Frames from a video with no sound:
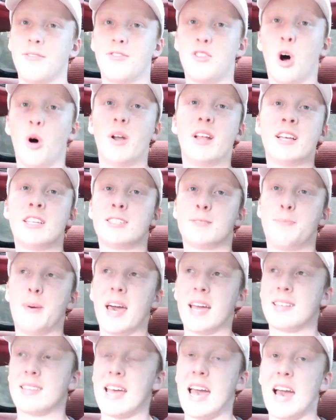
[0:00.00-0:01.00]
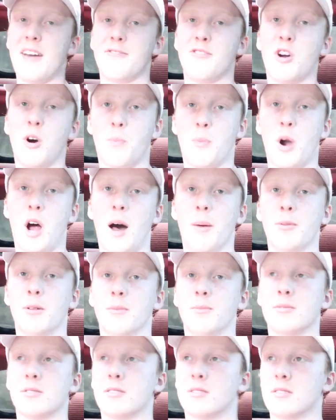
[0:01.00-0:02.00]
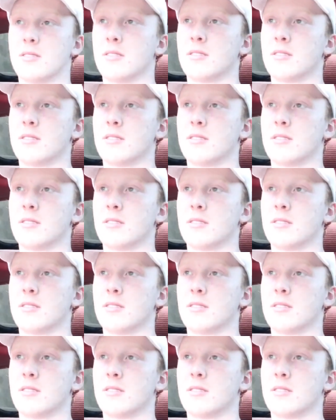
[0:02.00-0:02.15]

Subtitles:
don't expect to have no problems.